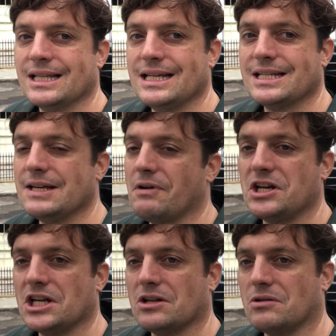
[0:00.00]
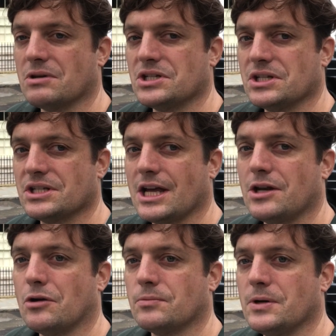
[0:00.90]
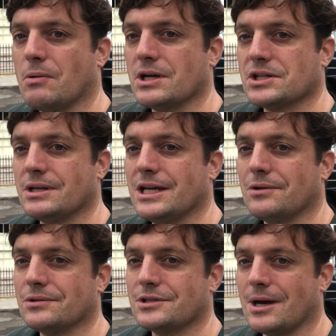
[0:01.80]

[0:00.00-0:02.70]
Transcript: These evangelical Christians tend not to be quite so keen on